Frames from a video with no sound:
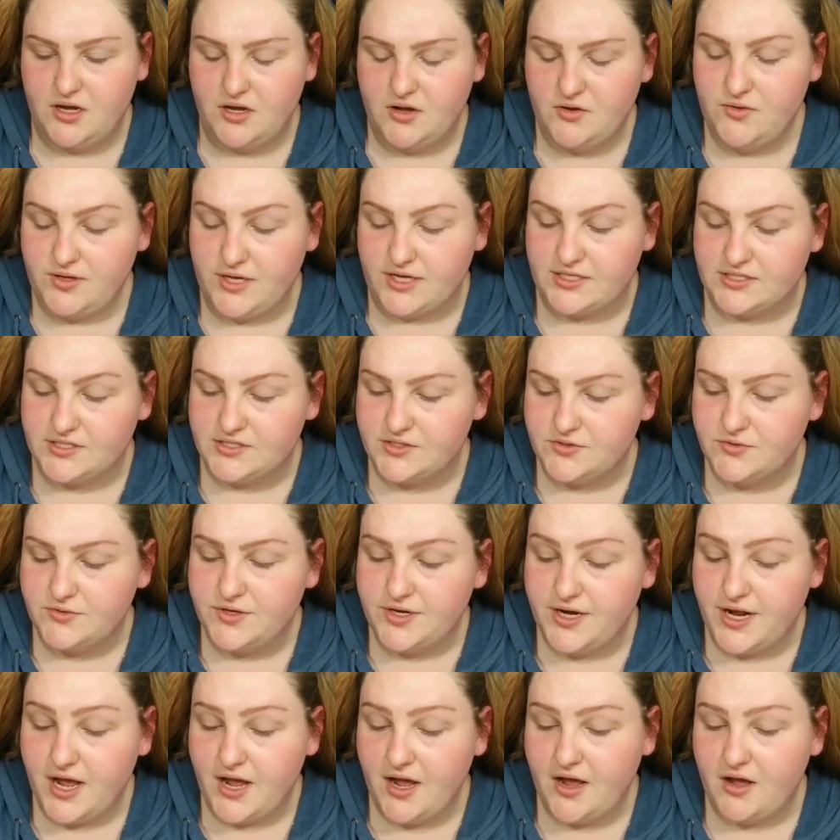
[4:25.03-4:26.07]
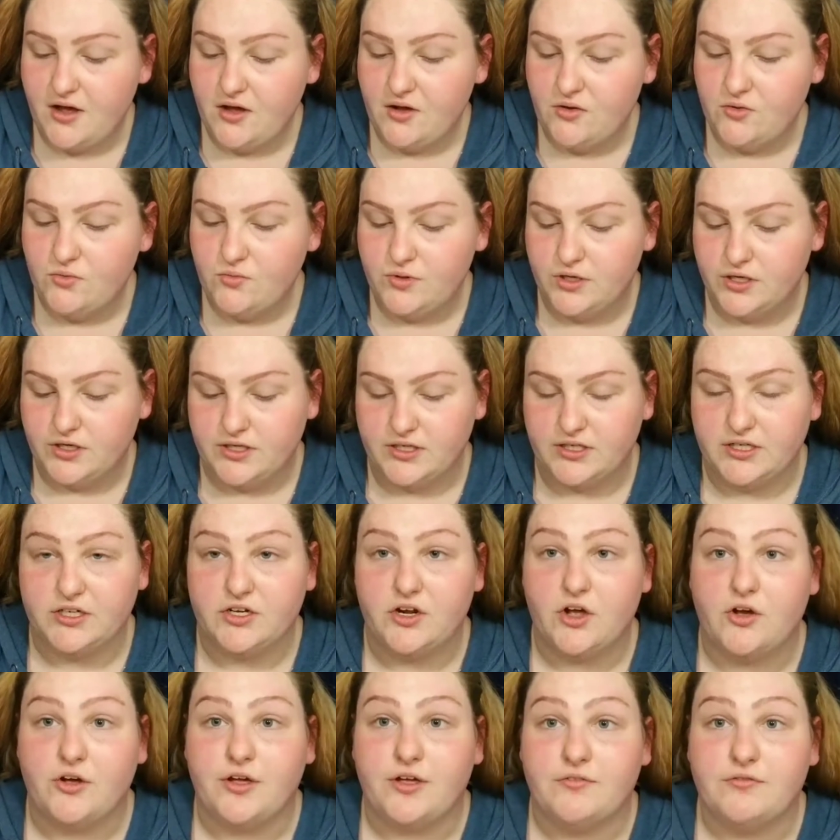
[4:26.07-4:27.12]
Okay, so now we're going to
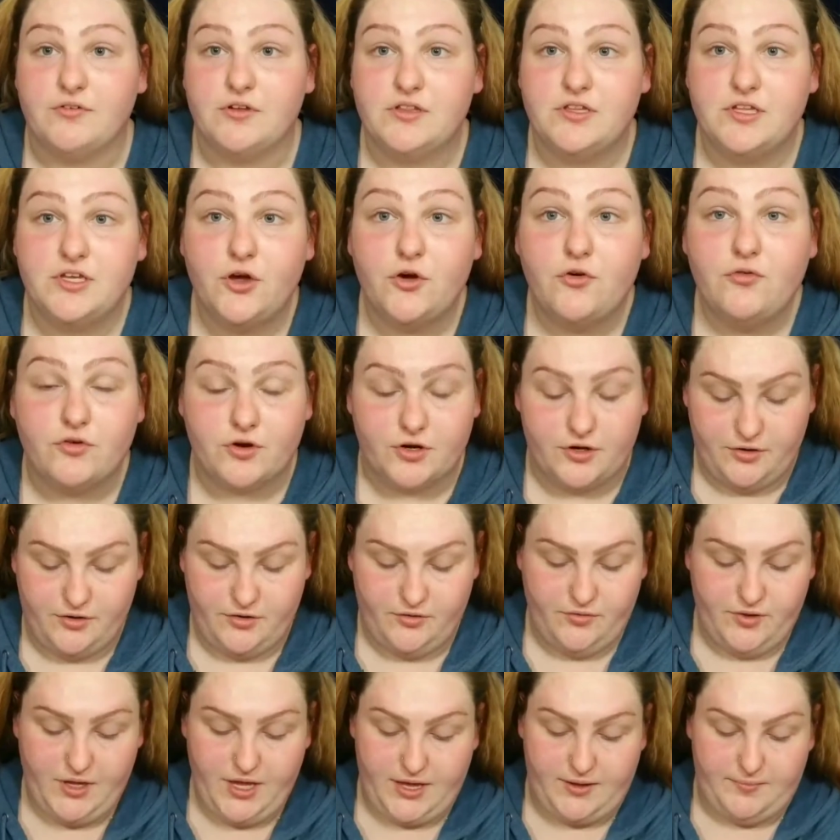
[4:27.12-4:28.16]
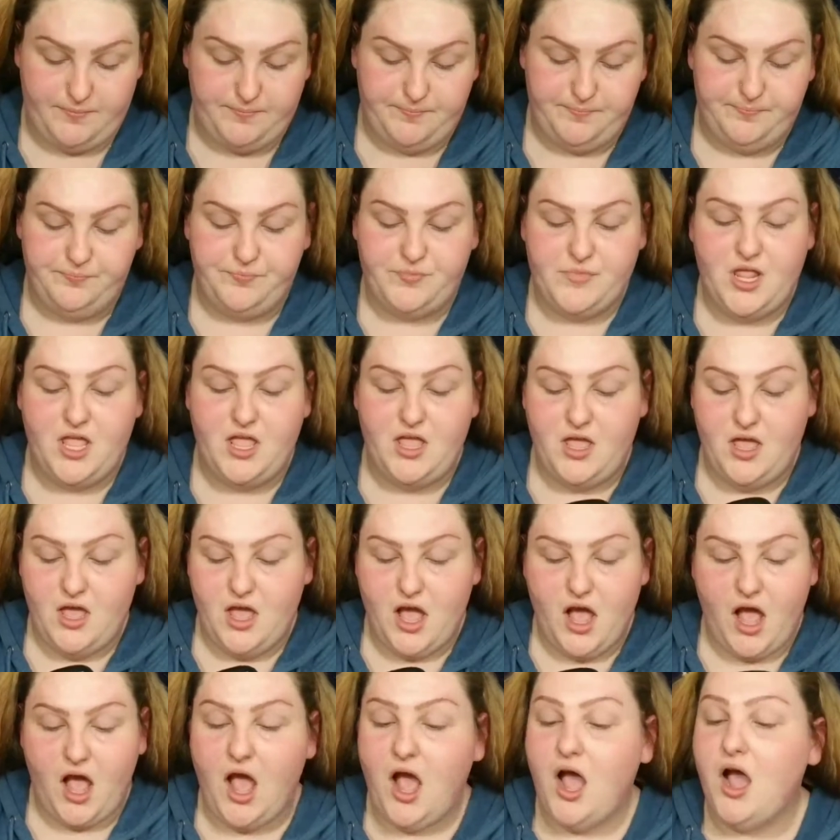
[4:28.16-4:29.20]
knock everything over. Okay.
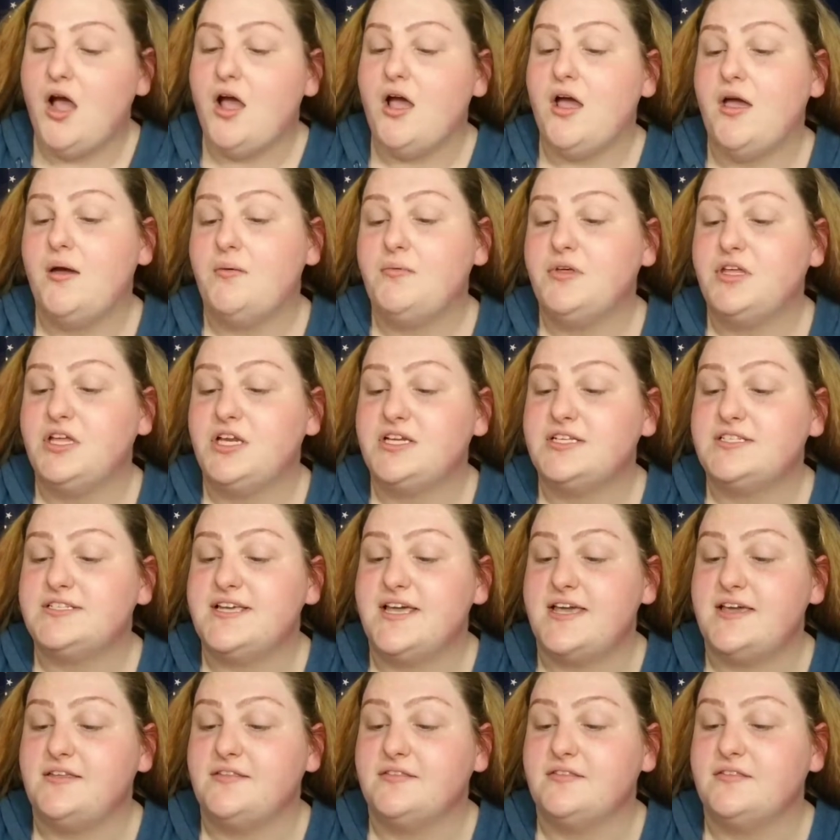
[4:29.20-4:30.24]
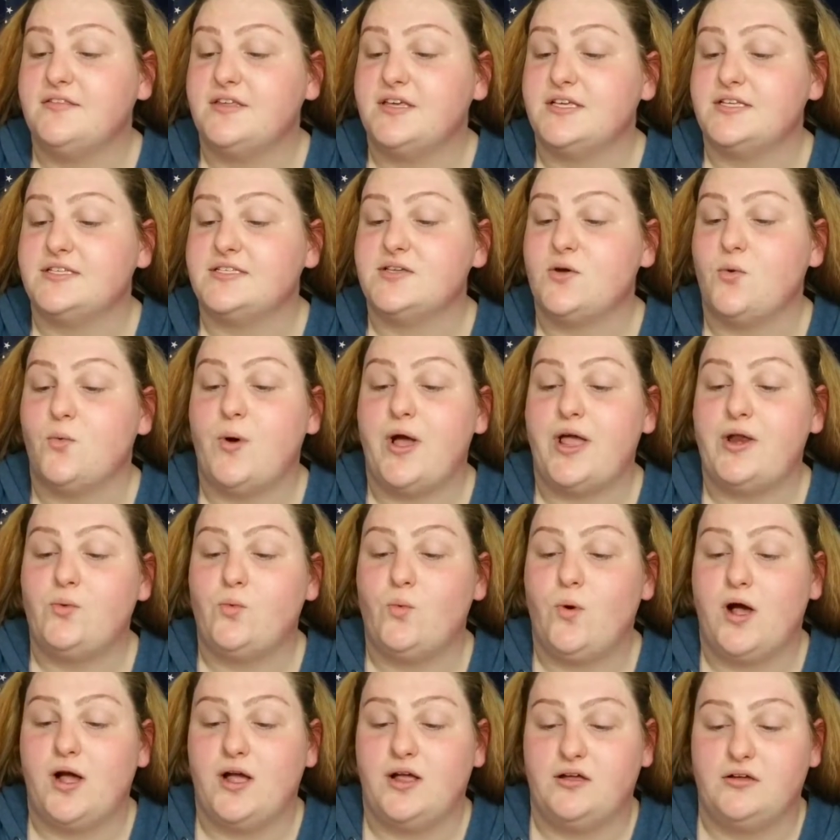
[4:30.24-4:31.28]
I'm going to take this Wet n
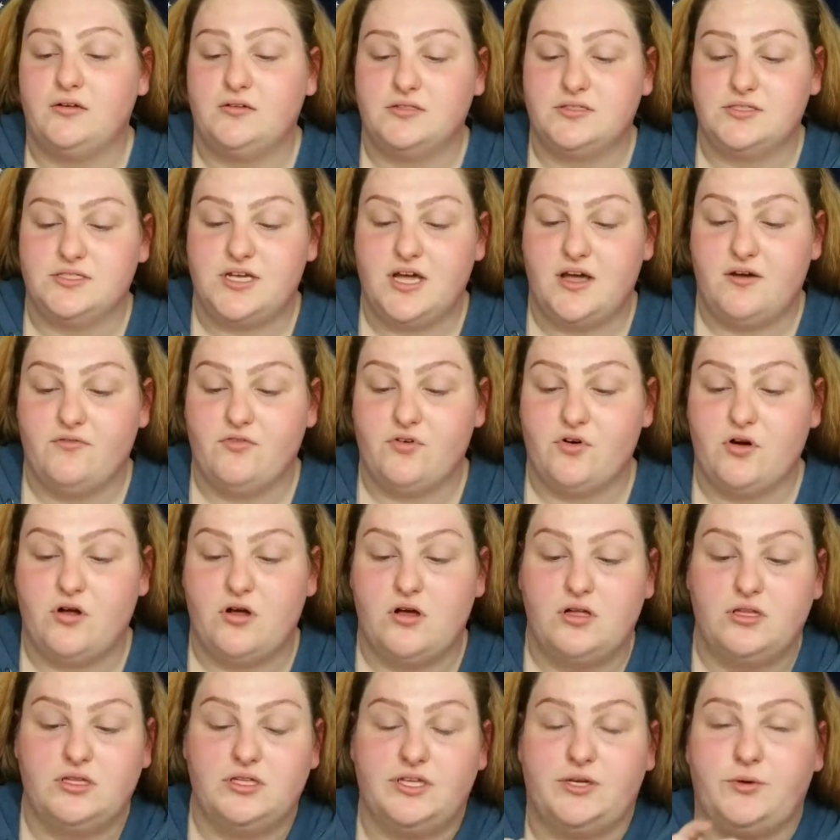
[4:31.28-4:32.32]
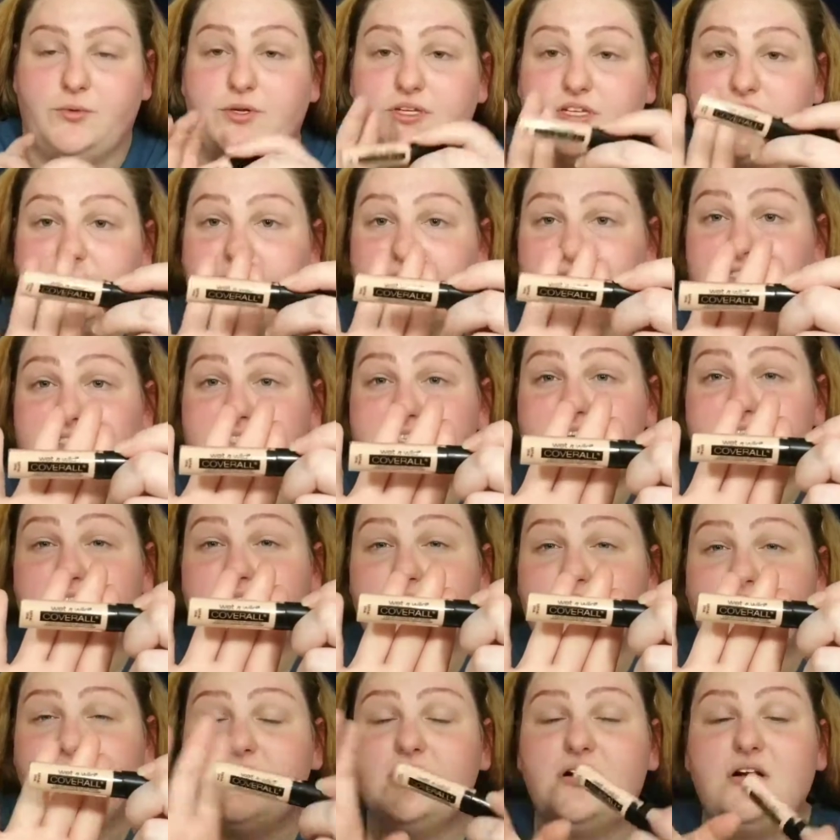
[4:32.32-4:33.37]
Wild Coverall Liquid
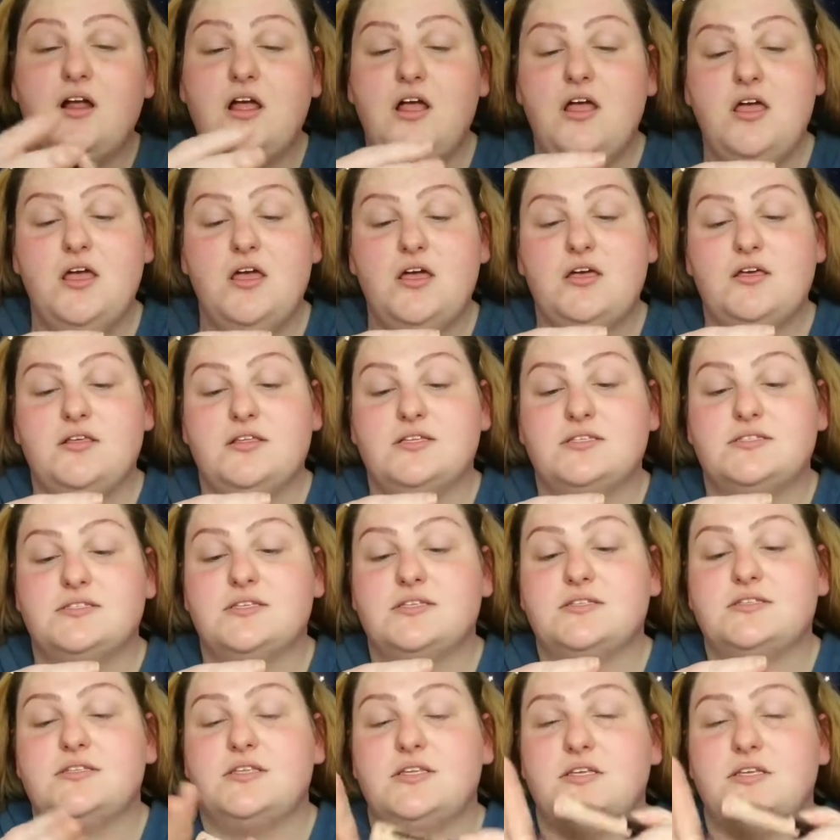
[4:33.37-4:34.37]
Concealer. This is